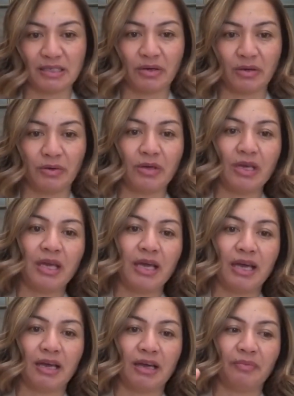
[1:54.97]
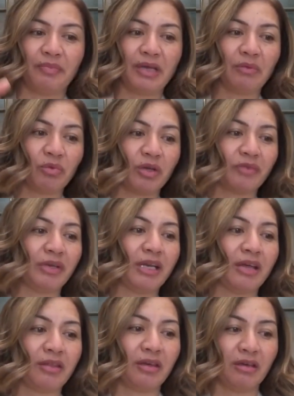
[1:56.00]
So it will give
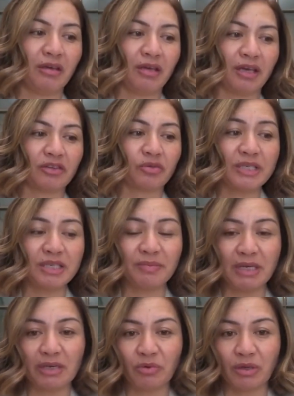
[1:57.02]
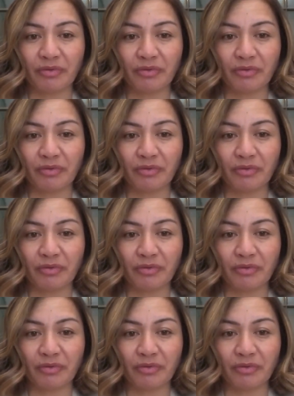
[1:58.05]
another 20 million,